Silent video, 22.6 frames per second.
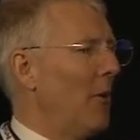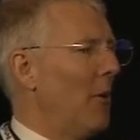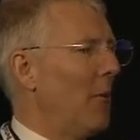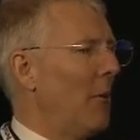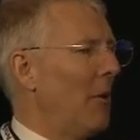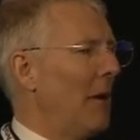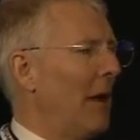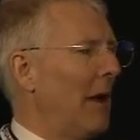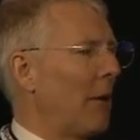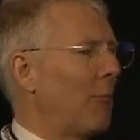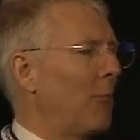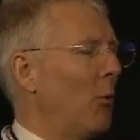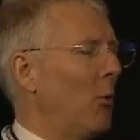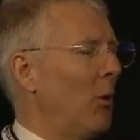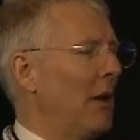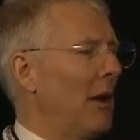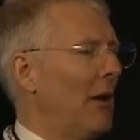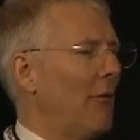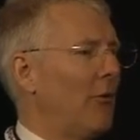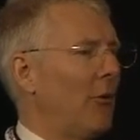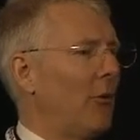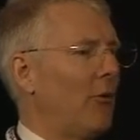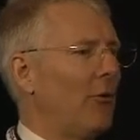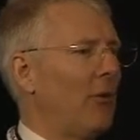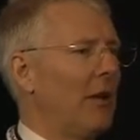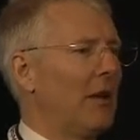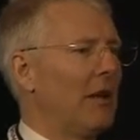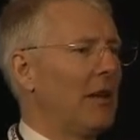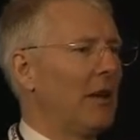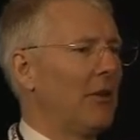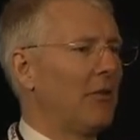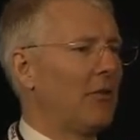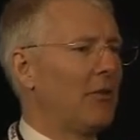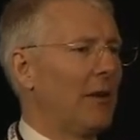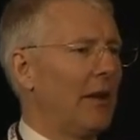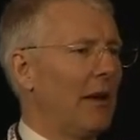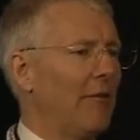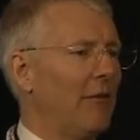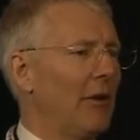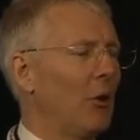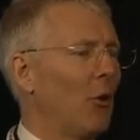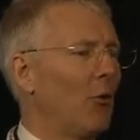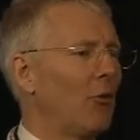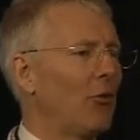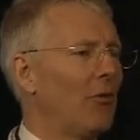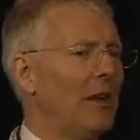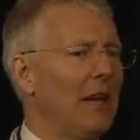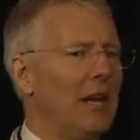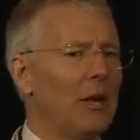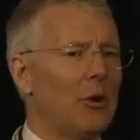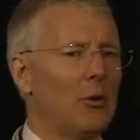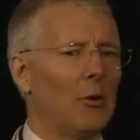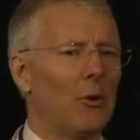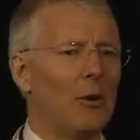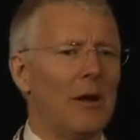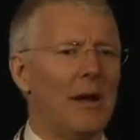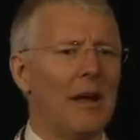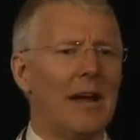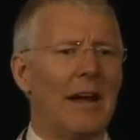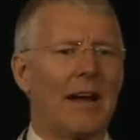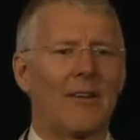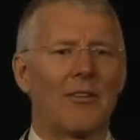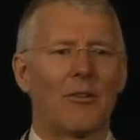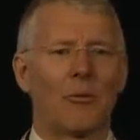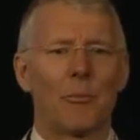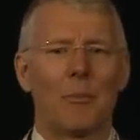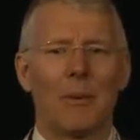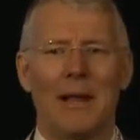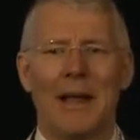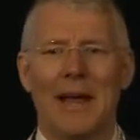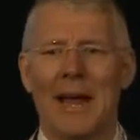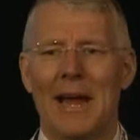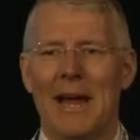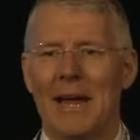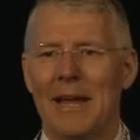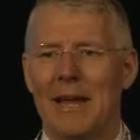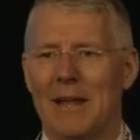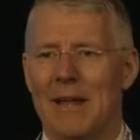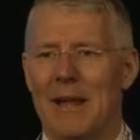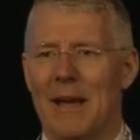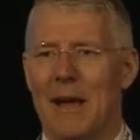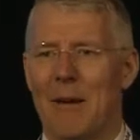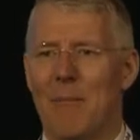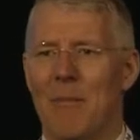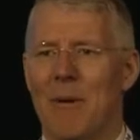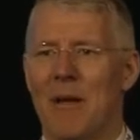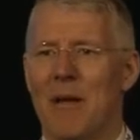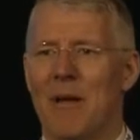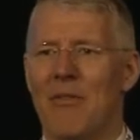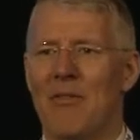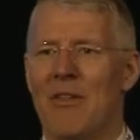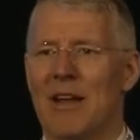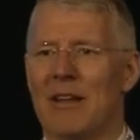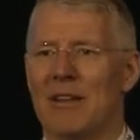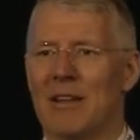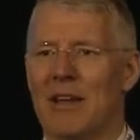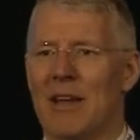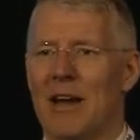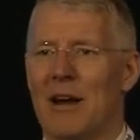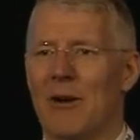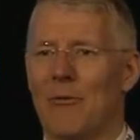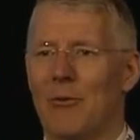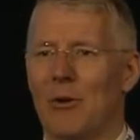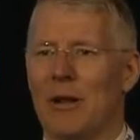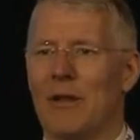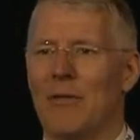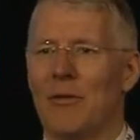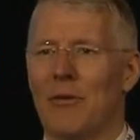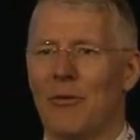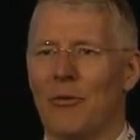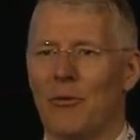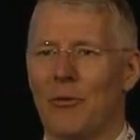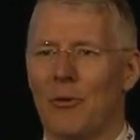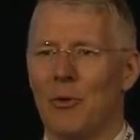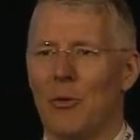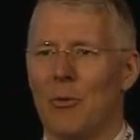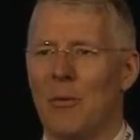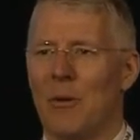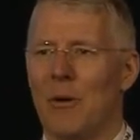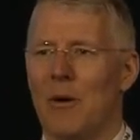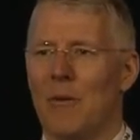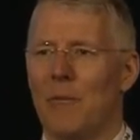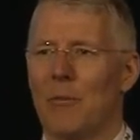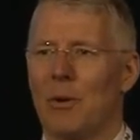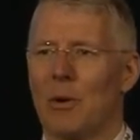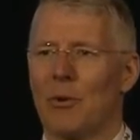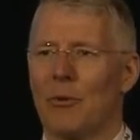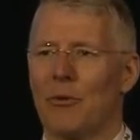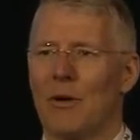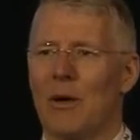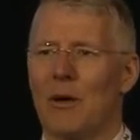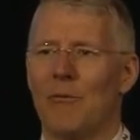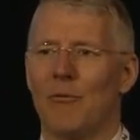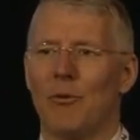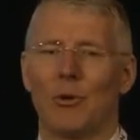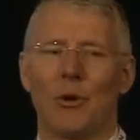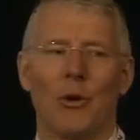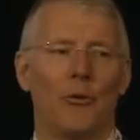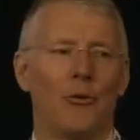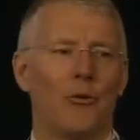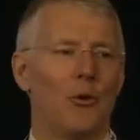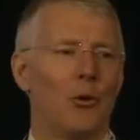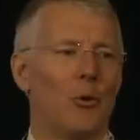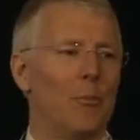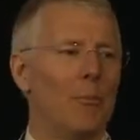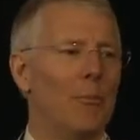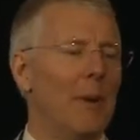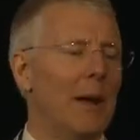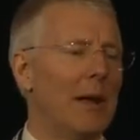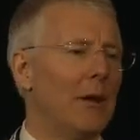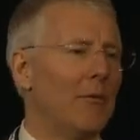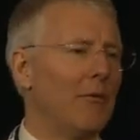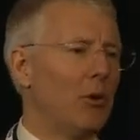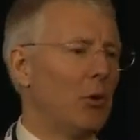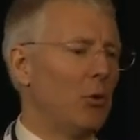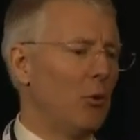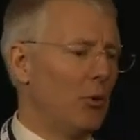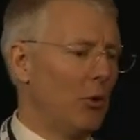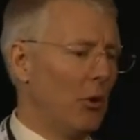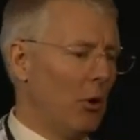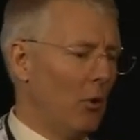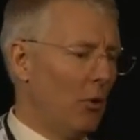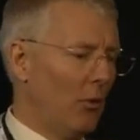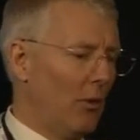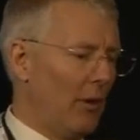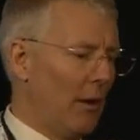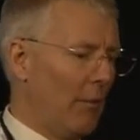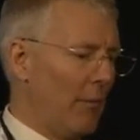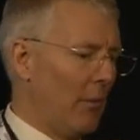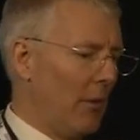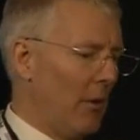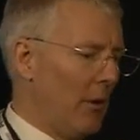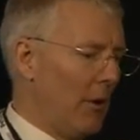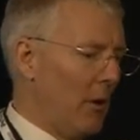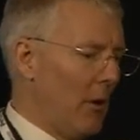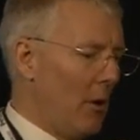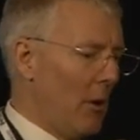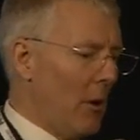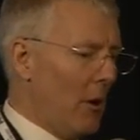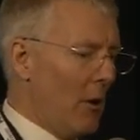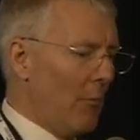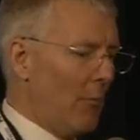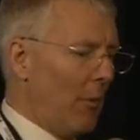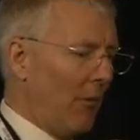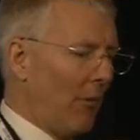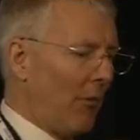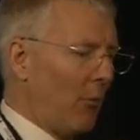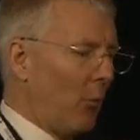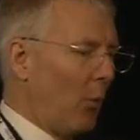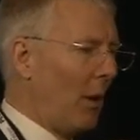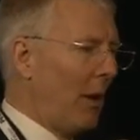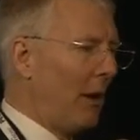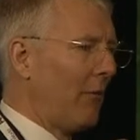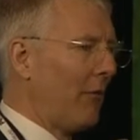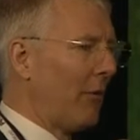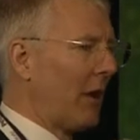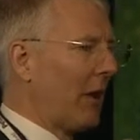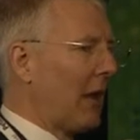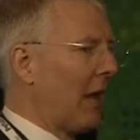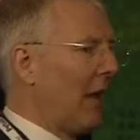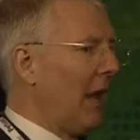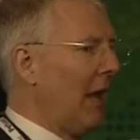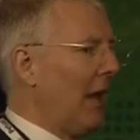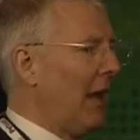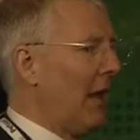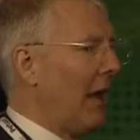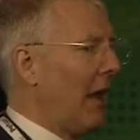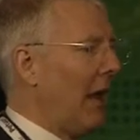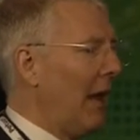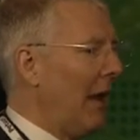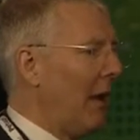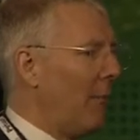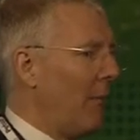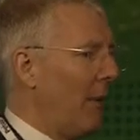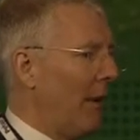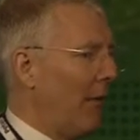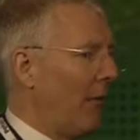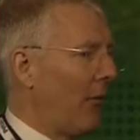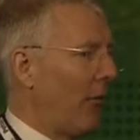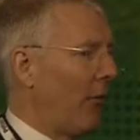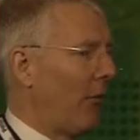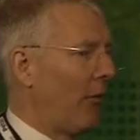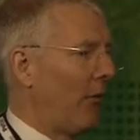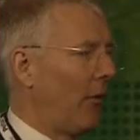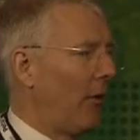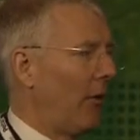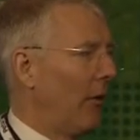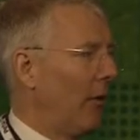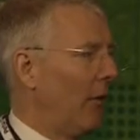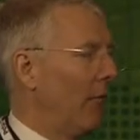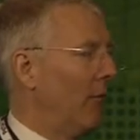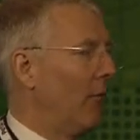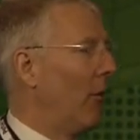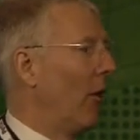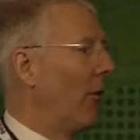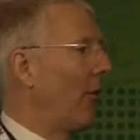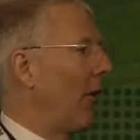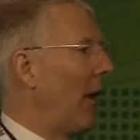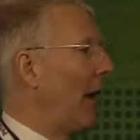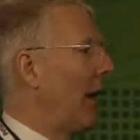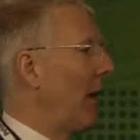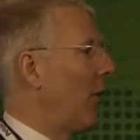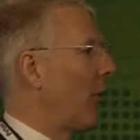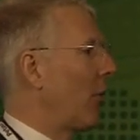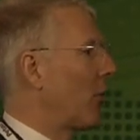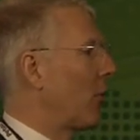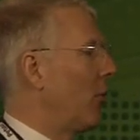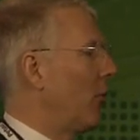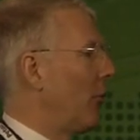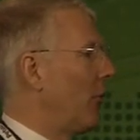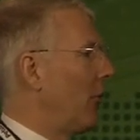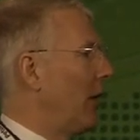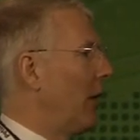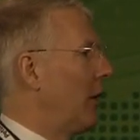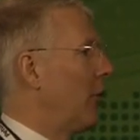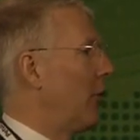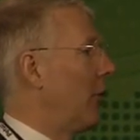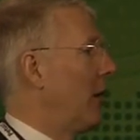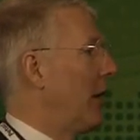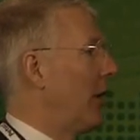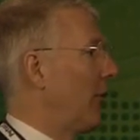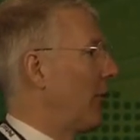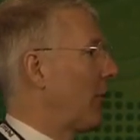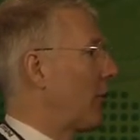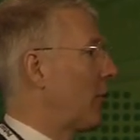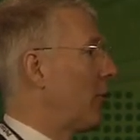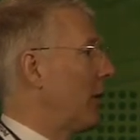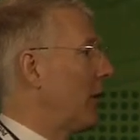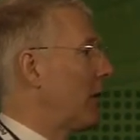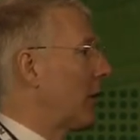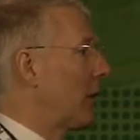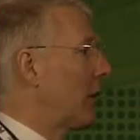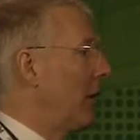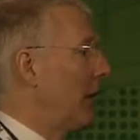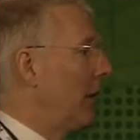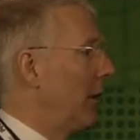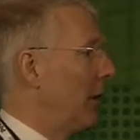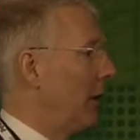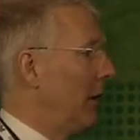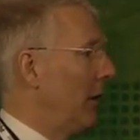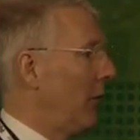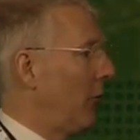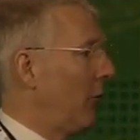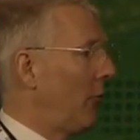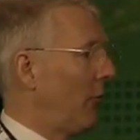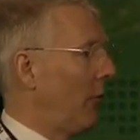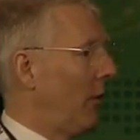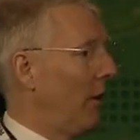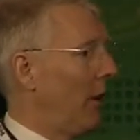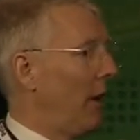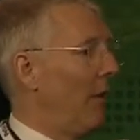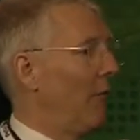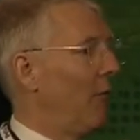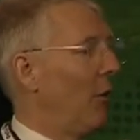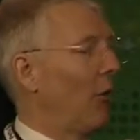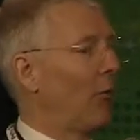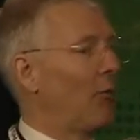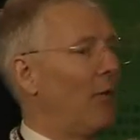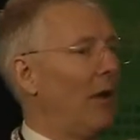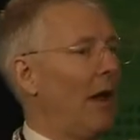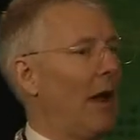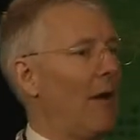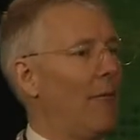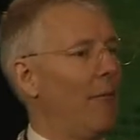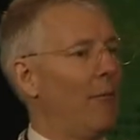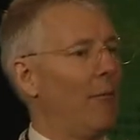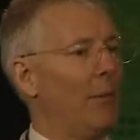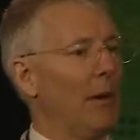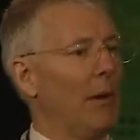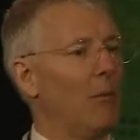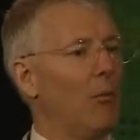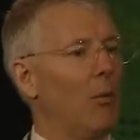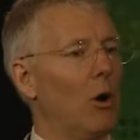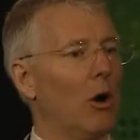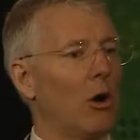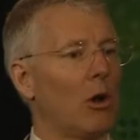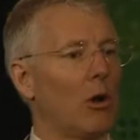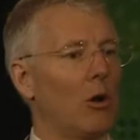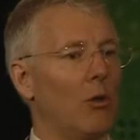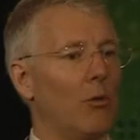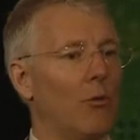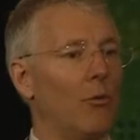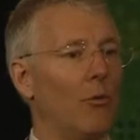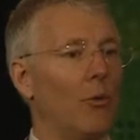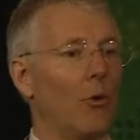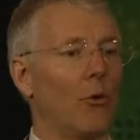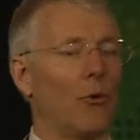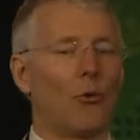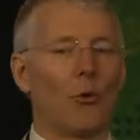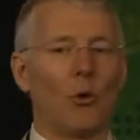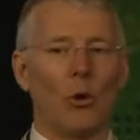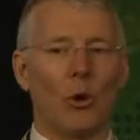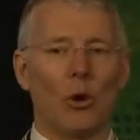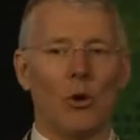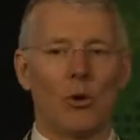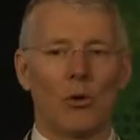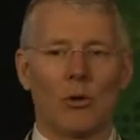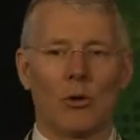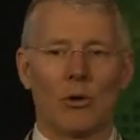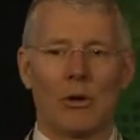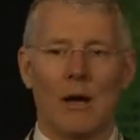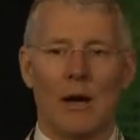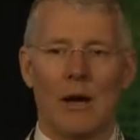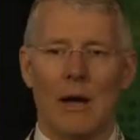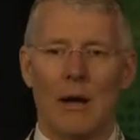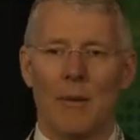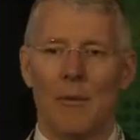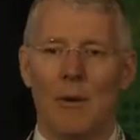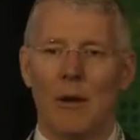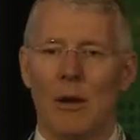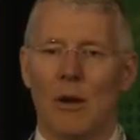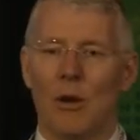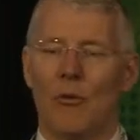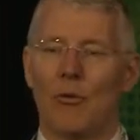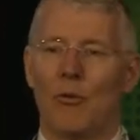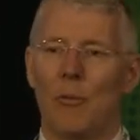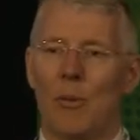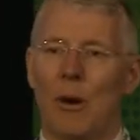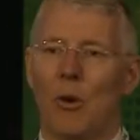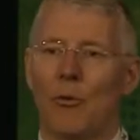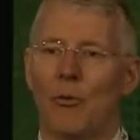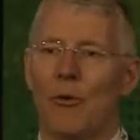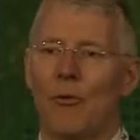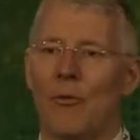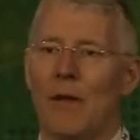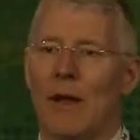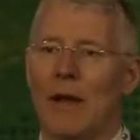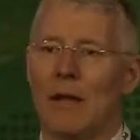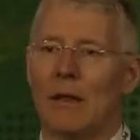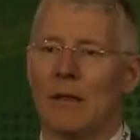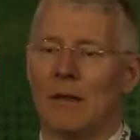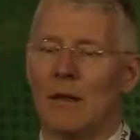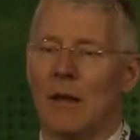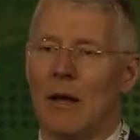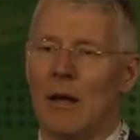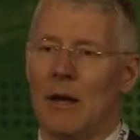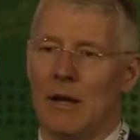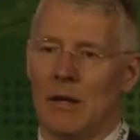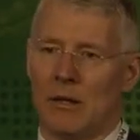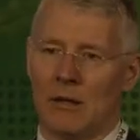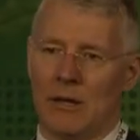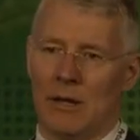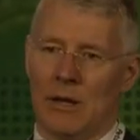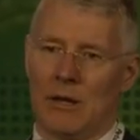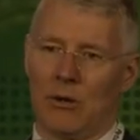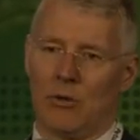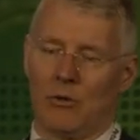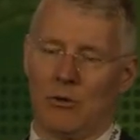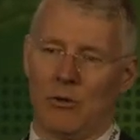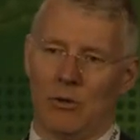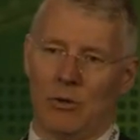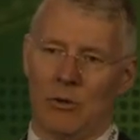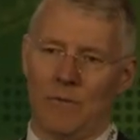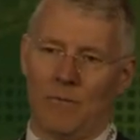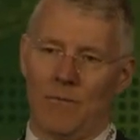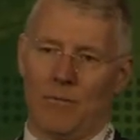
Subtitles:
like Paul Jeffers said yesterday, we don't need to explain them that carefully in this room, because I would assume many of you know them. But one of the key elements, what I consider is critical in the industry, and what we have been working on for so long time, is about the data integrity.